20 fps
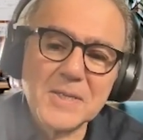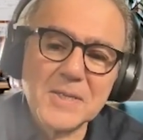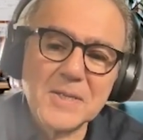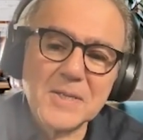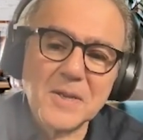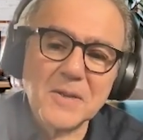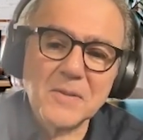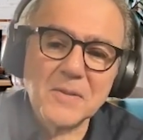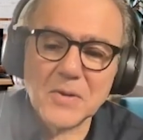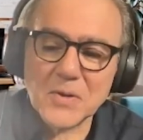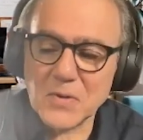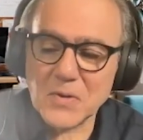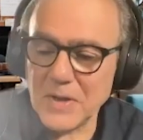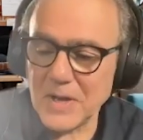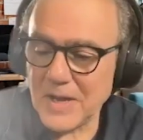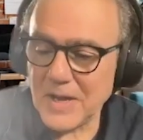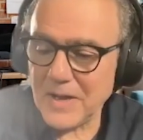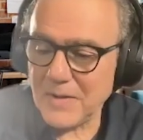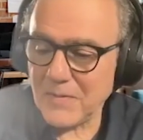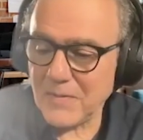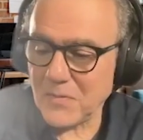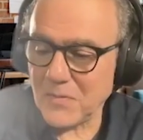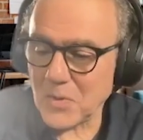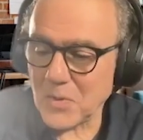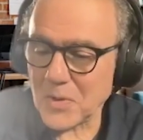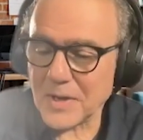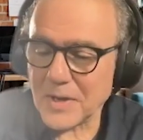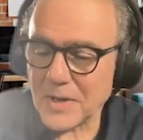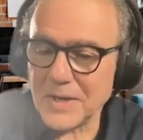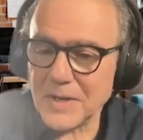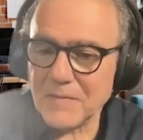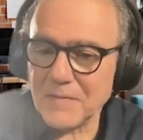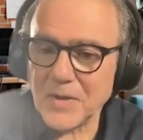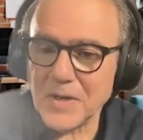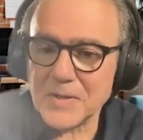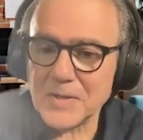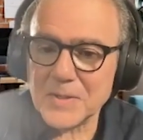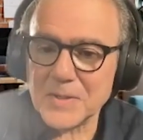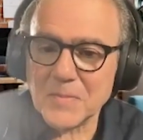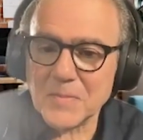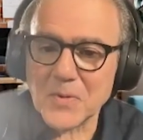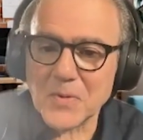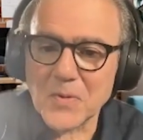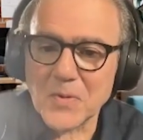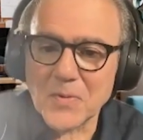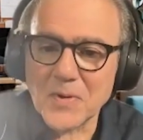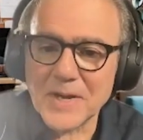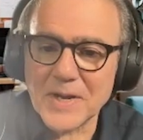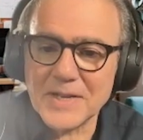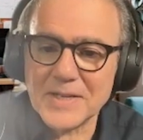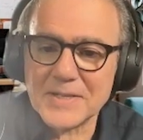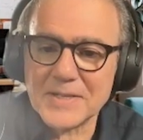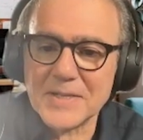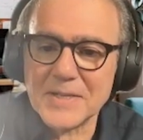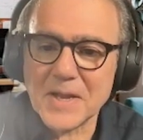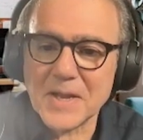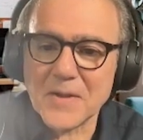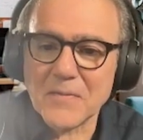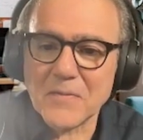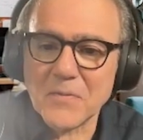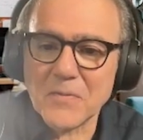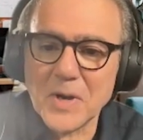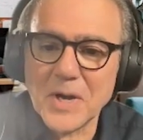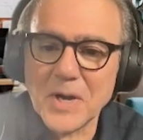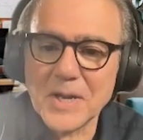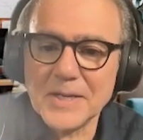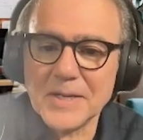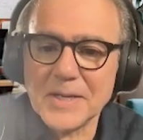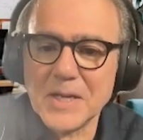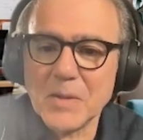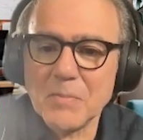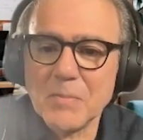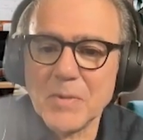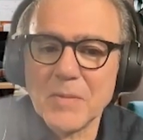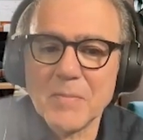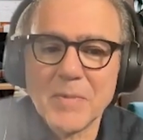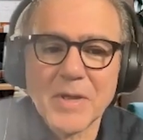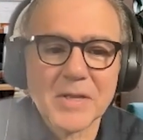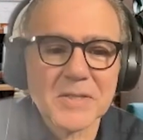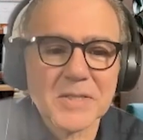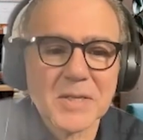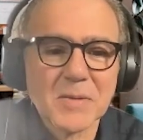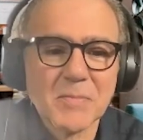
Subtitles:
the creative work, and you've done some great stuff. Why don't you tell me about some of your